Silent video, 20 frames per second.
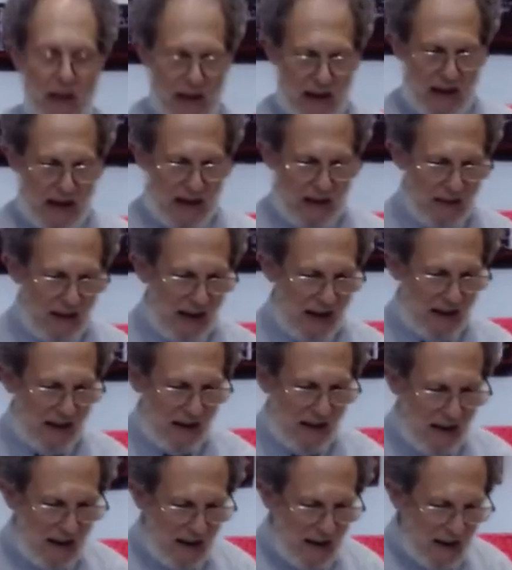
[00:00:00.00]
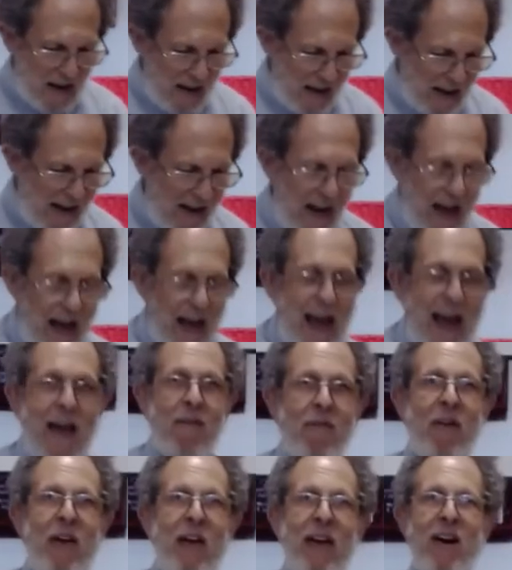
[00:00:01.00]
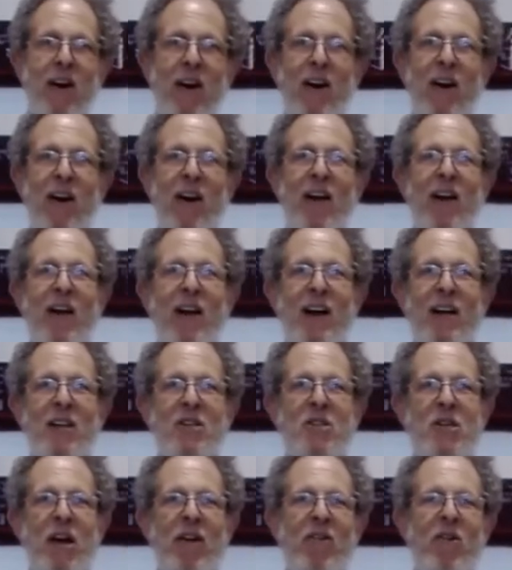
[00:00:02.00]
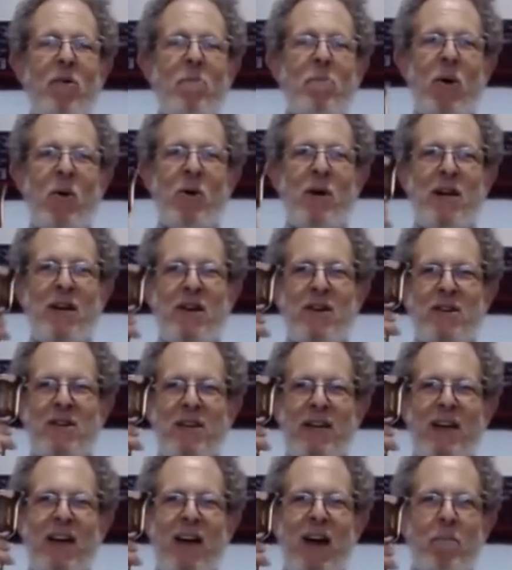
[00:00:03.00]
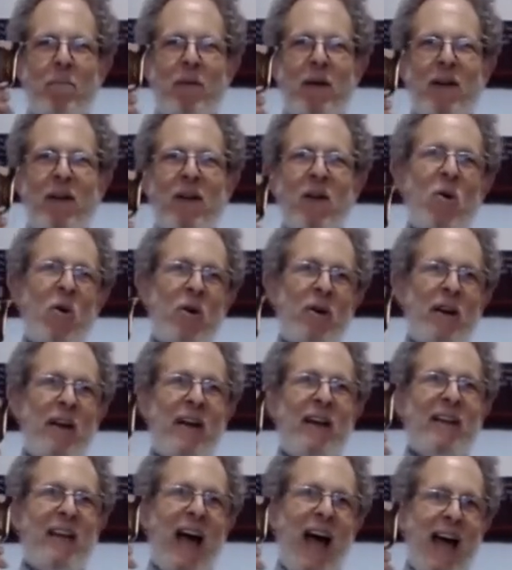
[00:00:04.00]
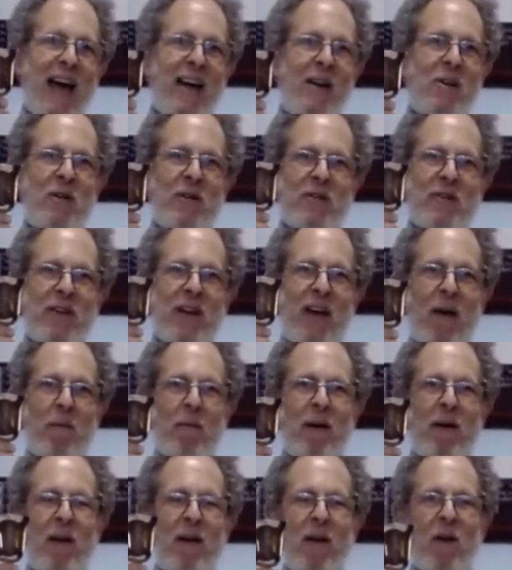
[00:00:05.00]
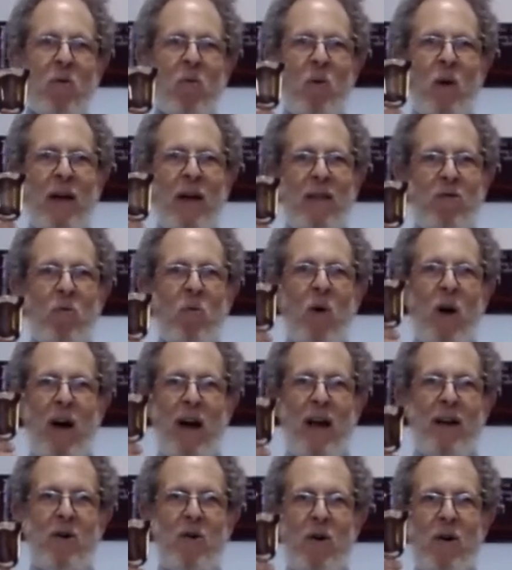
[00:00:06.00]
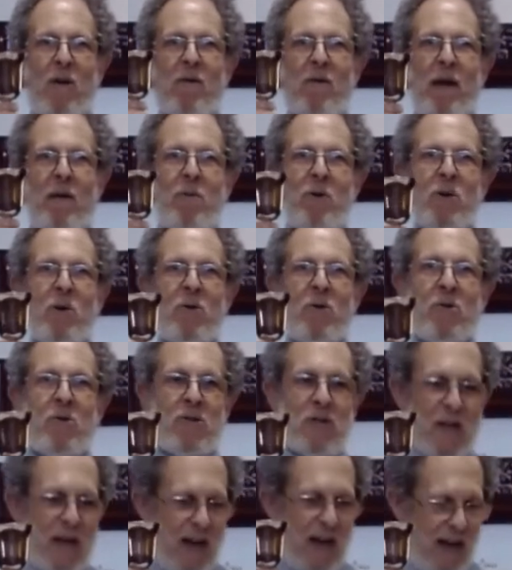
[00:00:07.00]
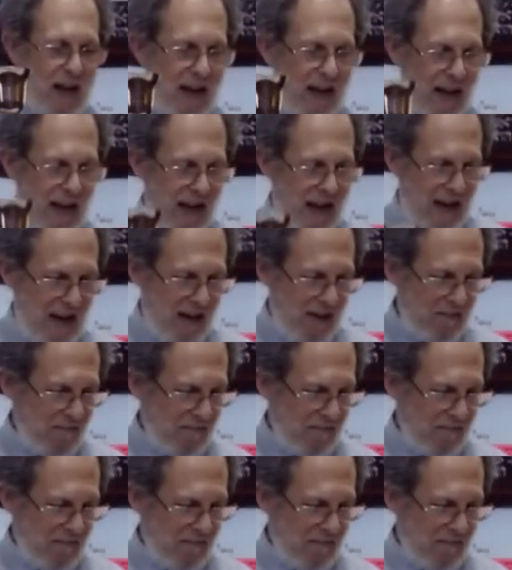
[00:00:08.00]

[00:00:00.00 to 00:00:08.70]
And then, like I have here, a ceremonial cup called Elijah's cup with wine or grape juice uh, in it.